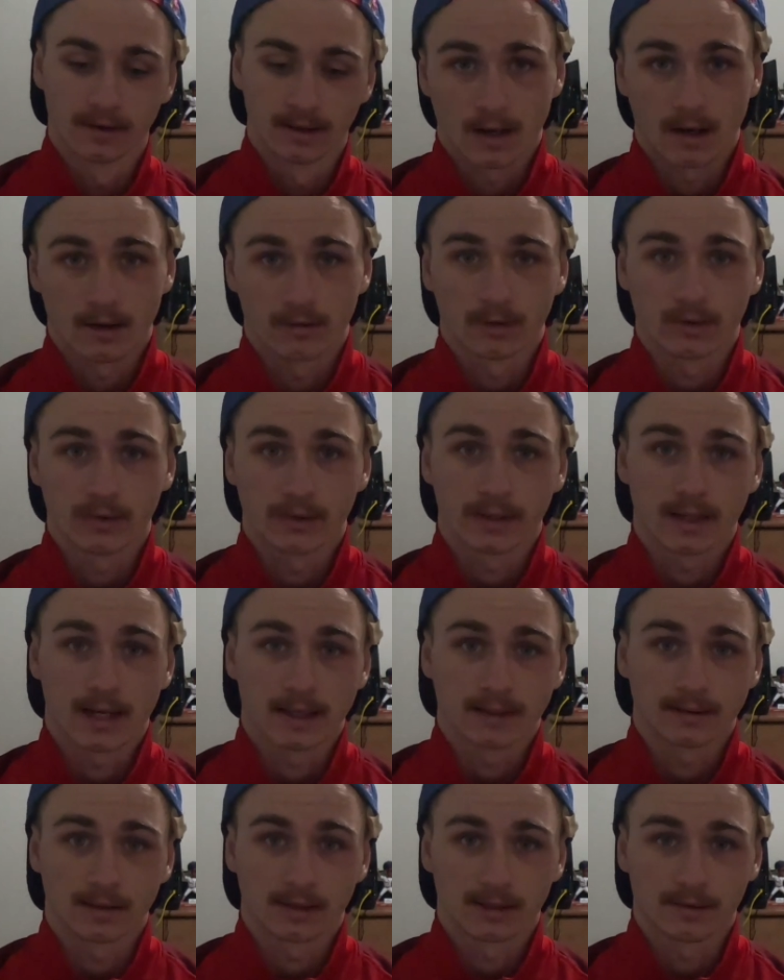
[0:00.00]
I really
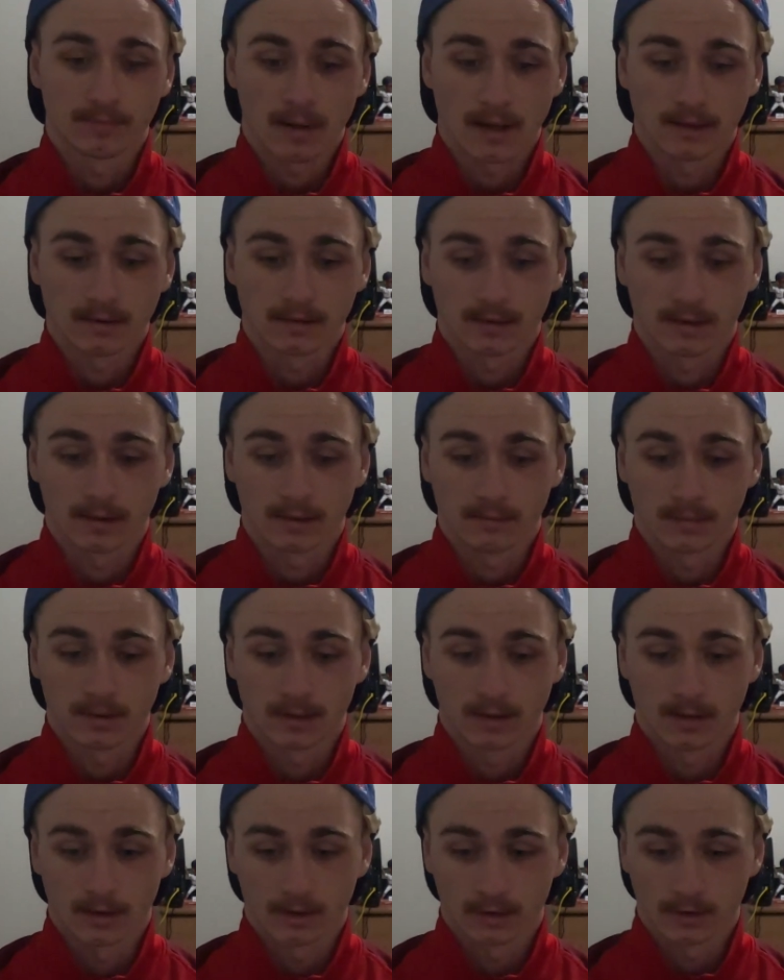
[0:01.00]
like this paint scheme
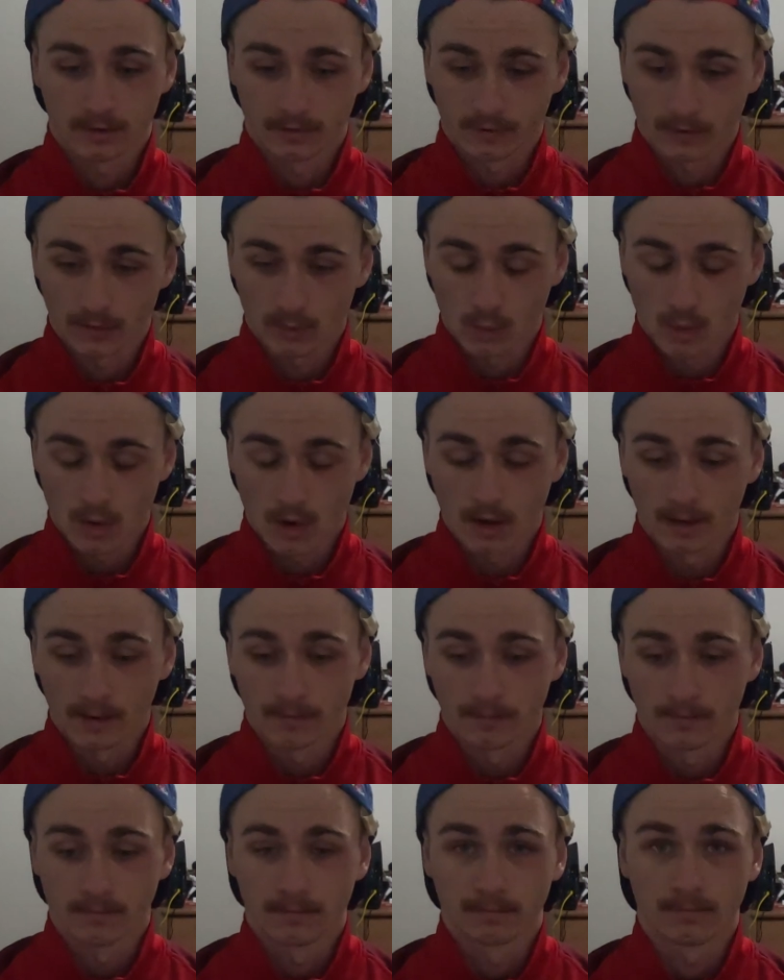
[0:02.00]
because, for
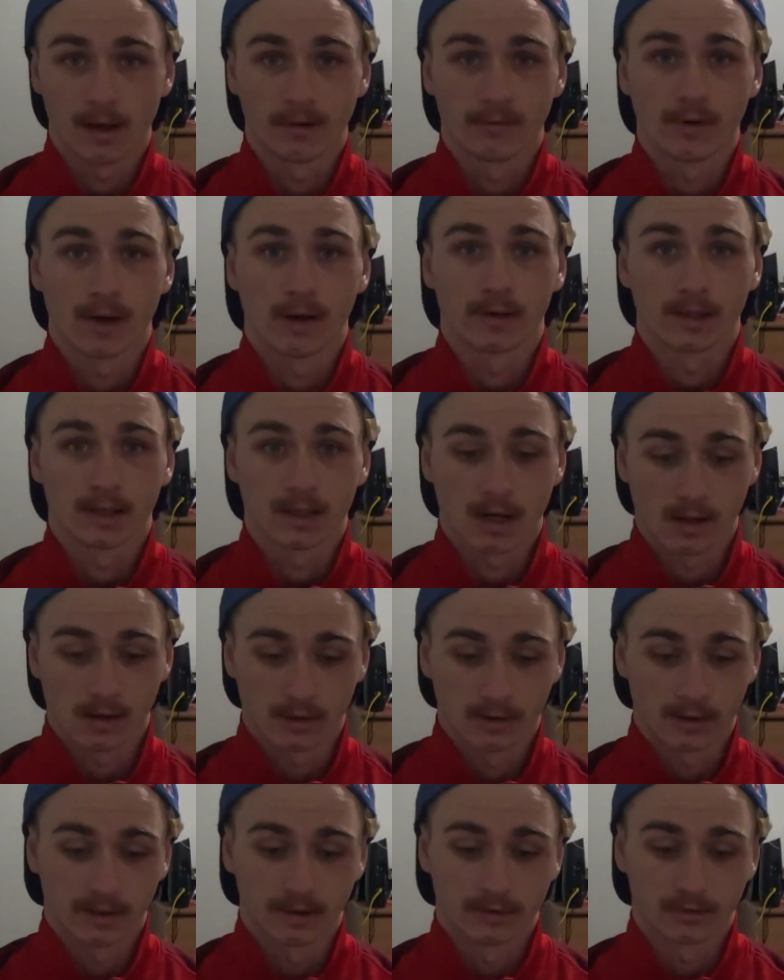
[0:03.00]
one, my favorite
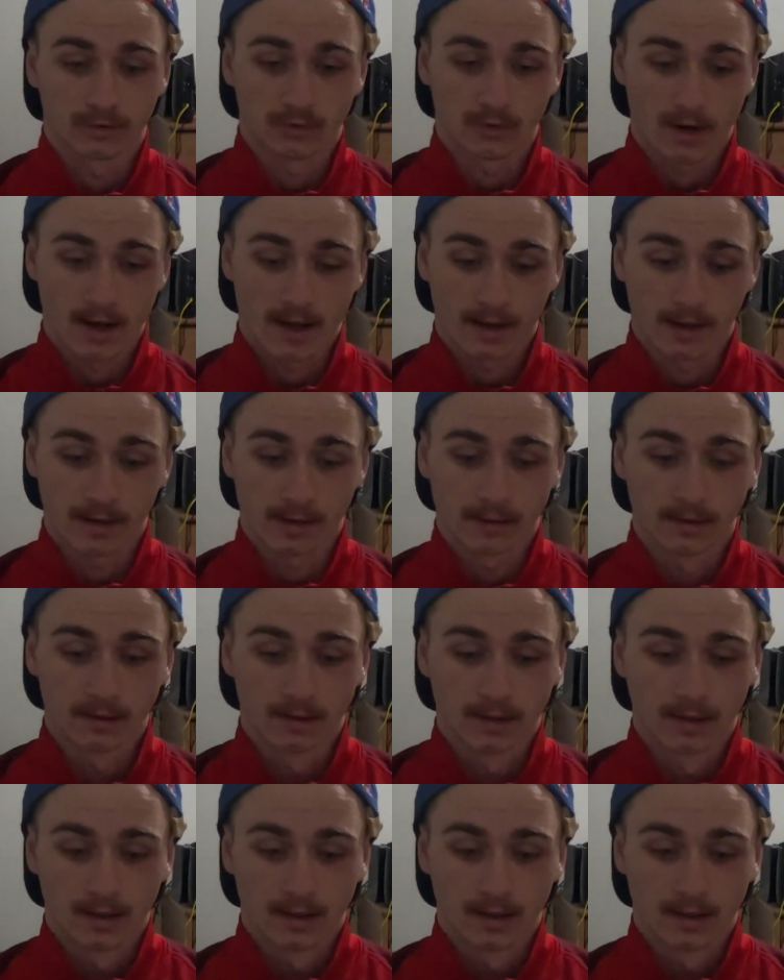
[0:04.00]
color is red,